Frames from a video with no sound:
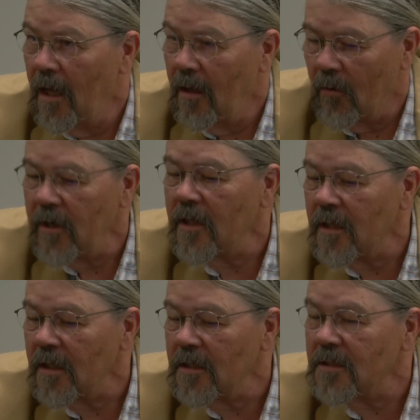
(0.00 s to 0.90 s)
What do you
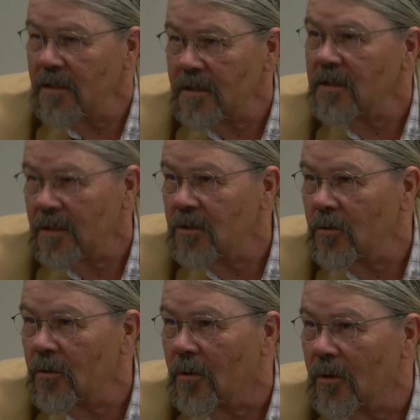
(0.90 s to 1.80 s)
think this is? It's a
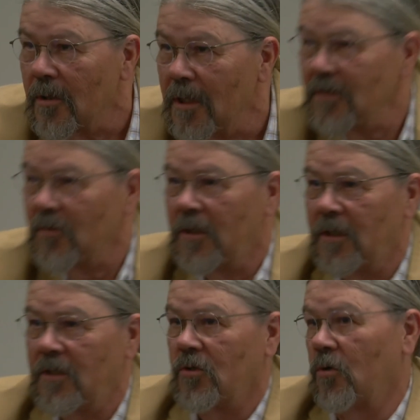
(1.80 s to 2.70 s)
tool. That's what it
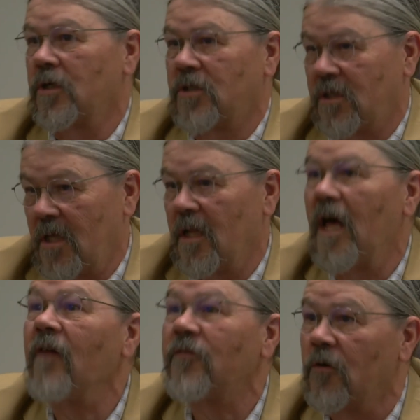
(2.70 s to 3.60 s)
is. Or it's the
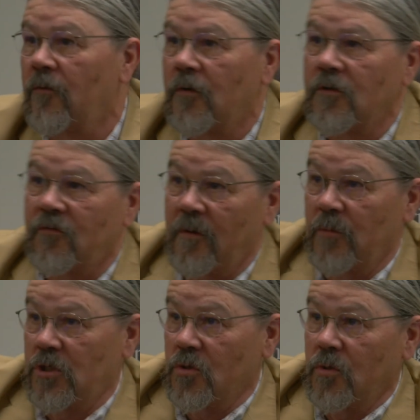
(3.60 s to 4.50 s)
leftovers from
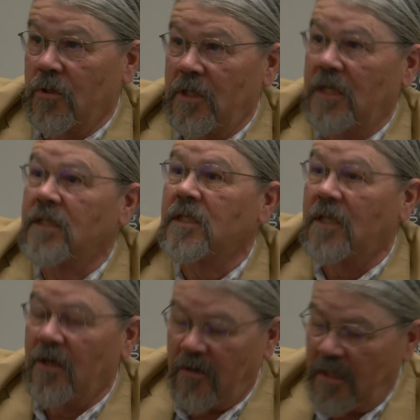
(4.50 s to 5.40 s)
a tool that isn't
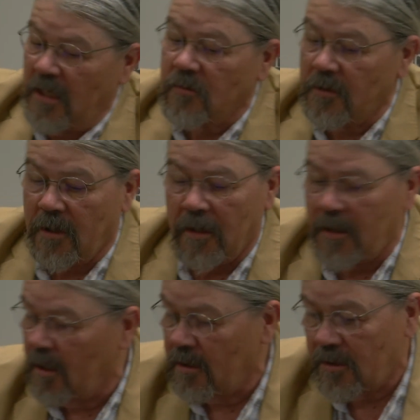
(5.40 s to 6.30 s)
there. And that's what the
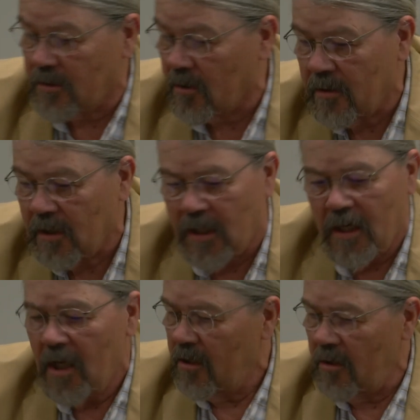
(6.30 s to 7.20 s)
archaeologists are looking at.
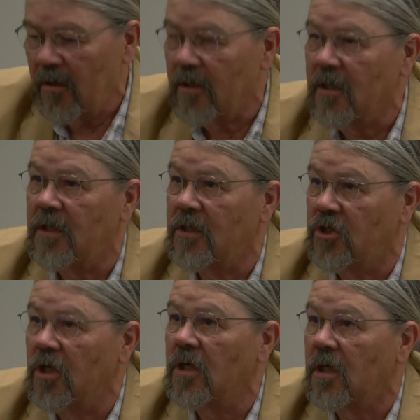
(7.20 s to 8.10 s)
They're looking at the
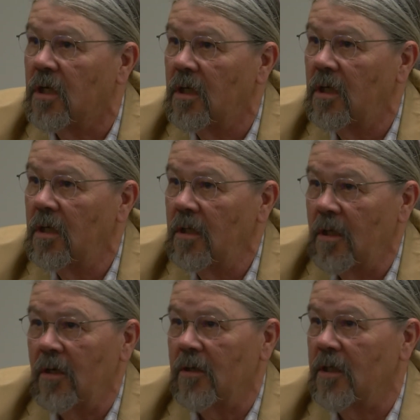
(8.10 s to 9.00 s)
junk.
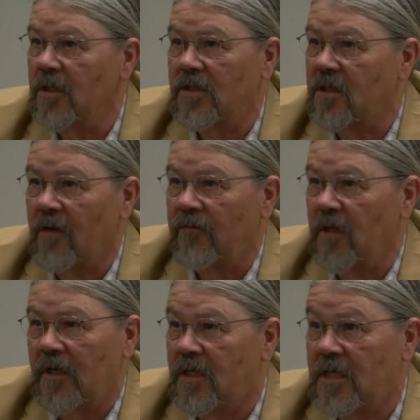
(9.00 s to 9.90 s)
They're looking at stuff
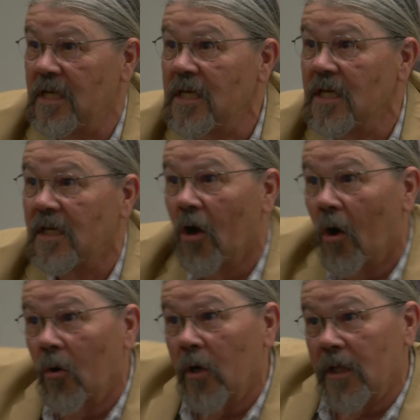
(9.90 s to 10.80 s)
that didn't
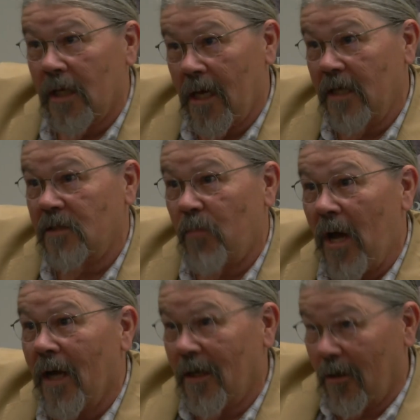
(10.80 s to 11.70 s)
go in the guy's
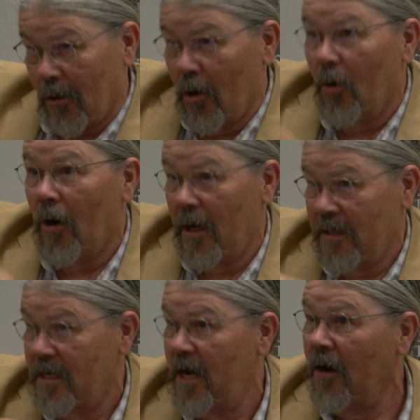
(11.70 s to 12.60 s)
pocket or go on
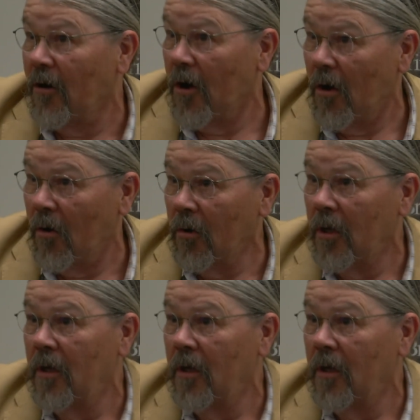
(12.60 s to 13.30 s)
the arrow.